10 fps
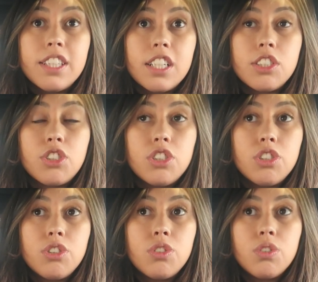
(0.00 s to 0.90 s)
and there are
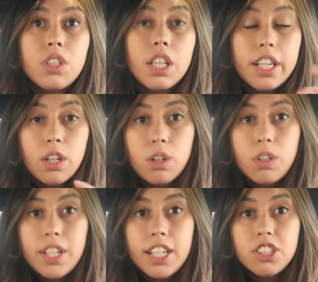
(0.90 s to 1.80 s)
two clinical
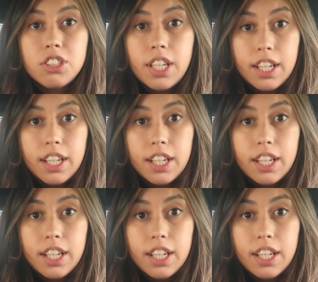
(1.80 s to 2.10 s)
rotations